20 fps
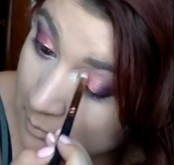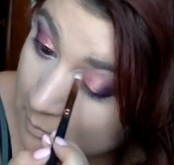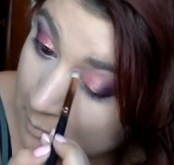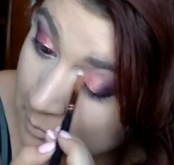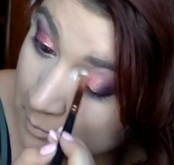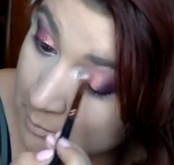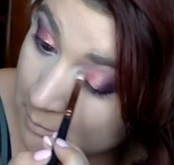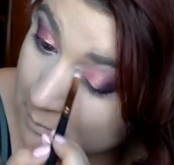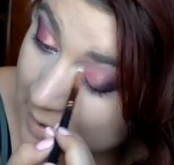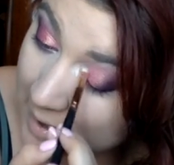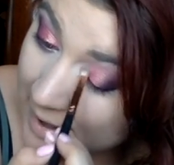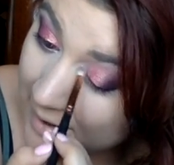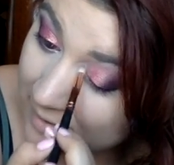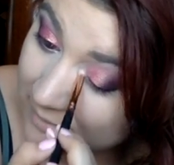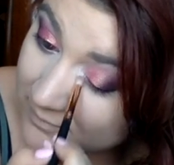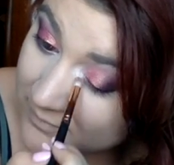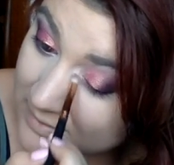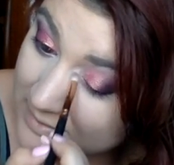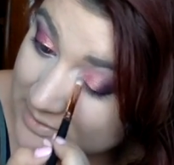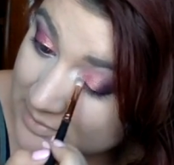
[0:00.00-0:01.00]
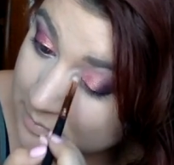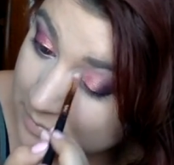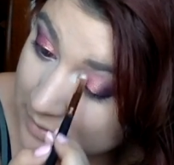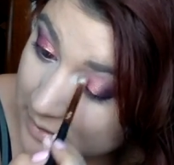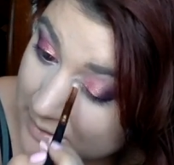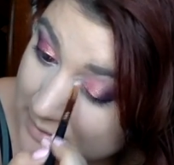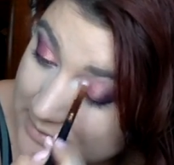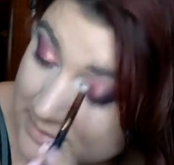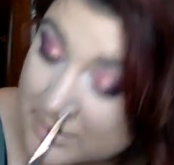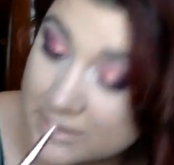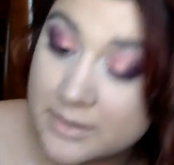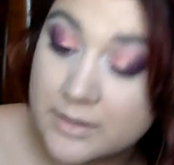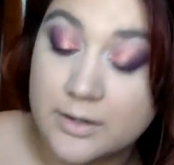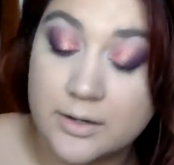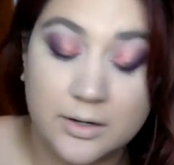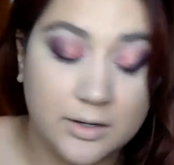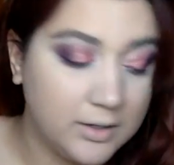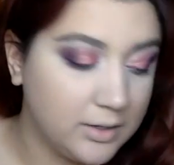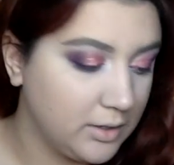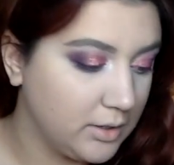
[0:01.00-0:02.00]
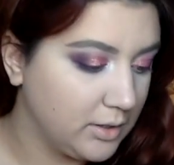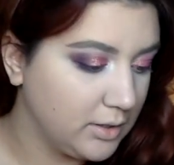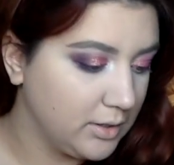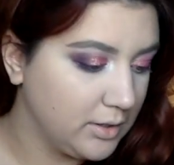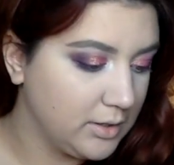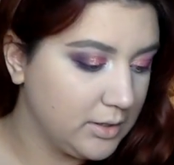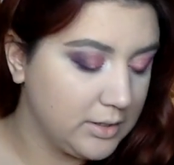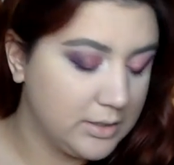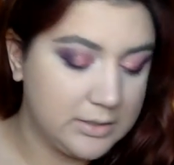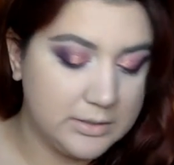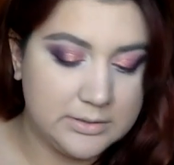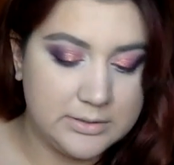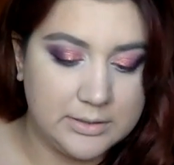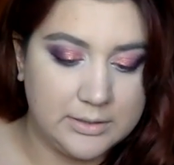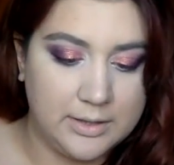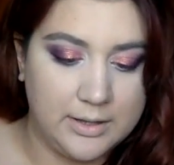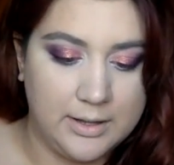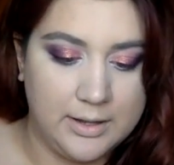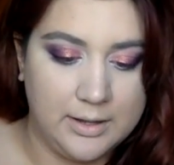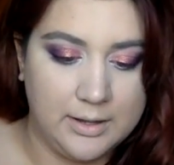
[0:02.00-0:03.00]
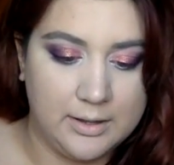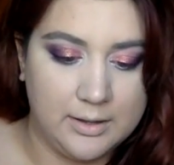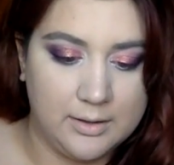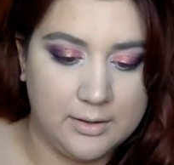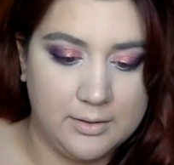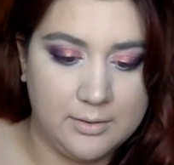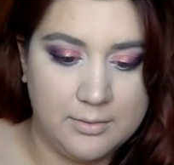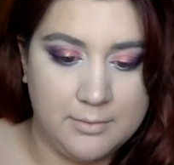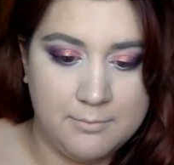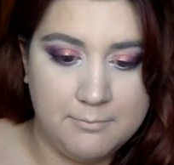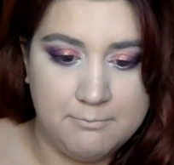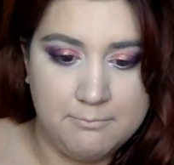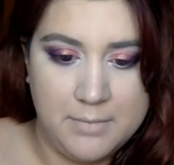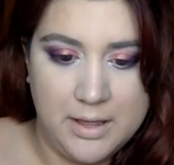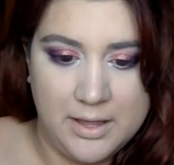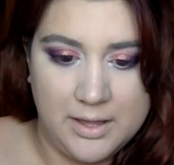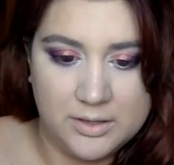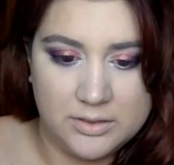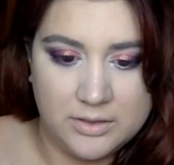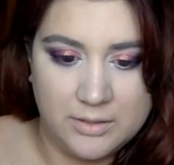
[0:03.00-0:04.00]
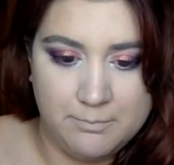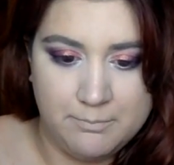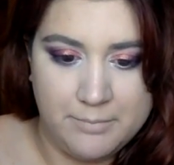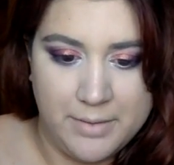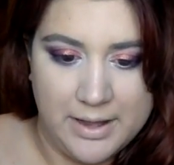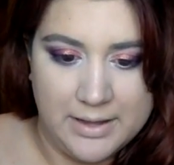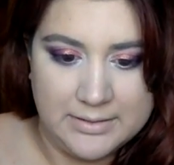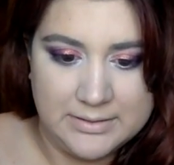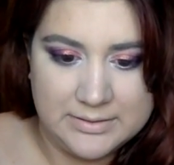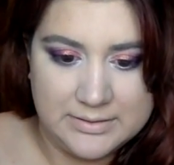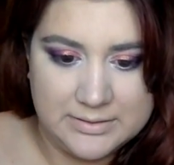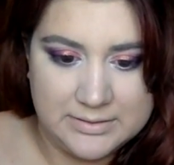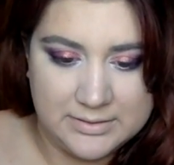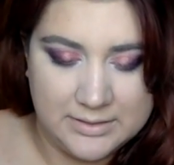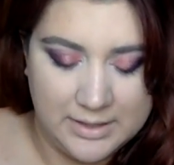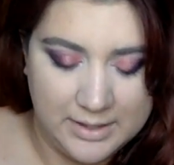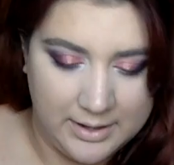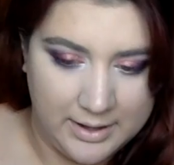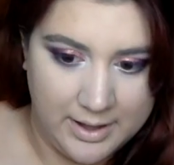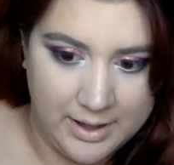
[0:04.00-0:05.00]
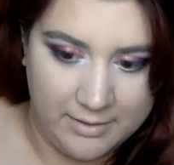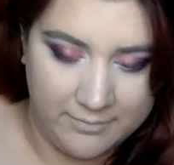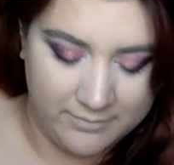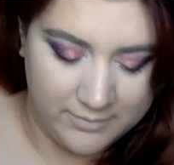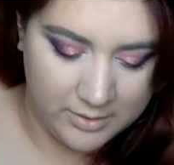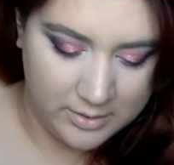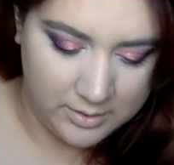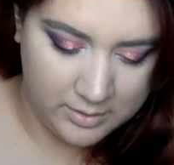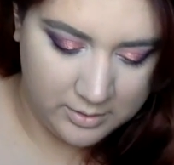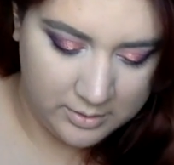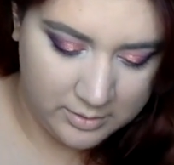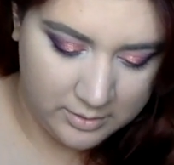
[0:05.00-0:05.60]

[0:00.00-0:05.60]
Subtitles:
MAC Fix Plus here to, like, make it the best thing ever.